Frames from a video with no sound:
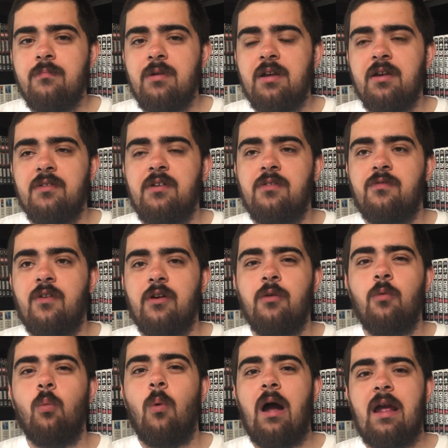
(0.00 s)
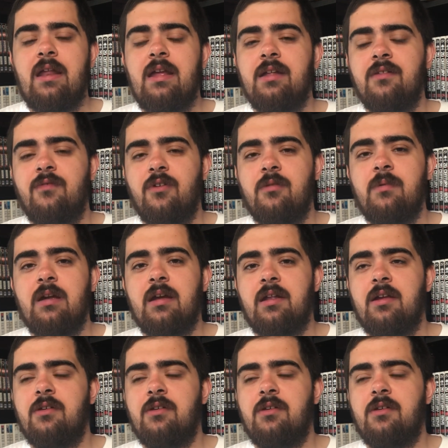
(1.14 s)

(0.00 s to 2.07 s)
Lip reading: because he's very whiny at the very beginning.